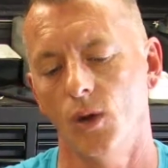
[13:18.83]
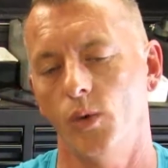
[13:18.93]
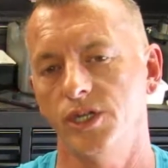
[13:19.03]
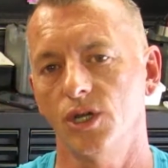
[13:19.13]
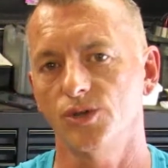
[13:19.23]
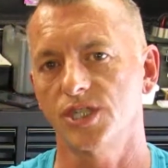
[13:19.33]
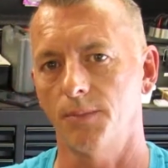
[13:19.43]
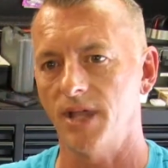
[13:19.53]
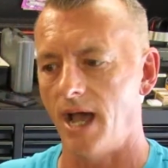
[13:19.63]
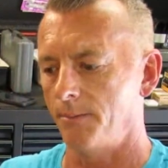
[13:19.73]
when you go
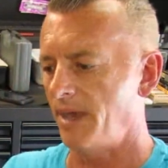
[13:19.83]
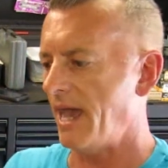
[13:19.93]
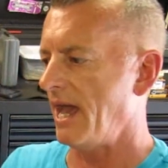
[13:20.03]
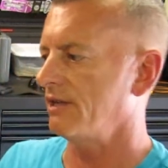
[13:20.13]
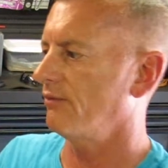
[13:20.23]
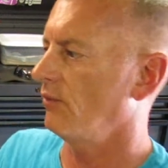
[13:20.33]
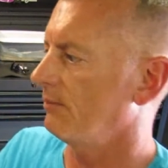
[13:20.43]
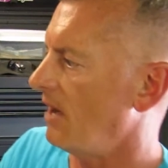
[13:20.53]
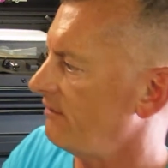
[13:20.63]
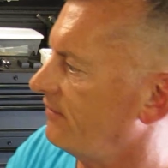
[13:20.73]
subcompact with
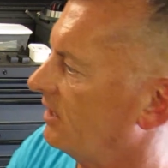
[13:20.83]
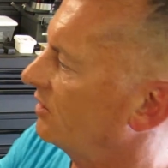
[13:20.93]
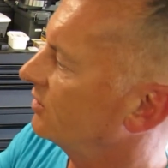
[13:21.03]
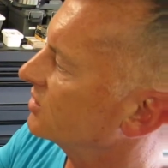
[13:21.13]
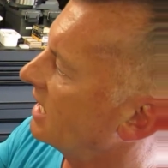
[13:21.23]
my fingers,